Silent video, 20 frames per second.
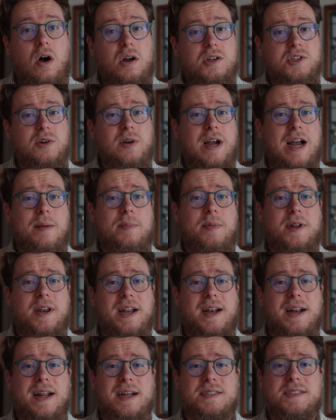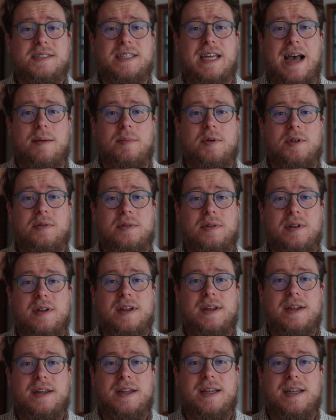also happening next Sabbath
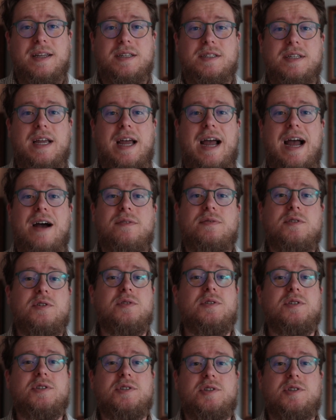is after the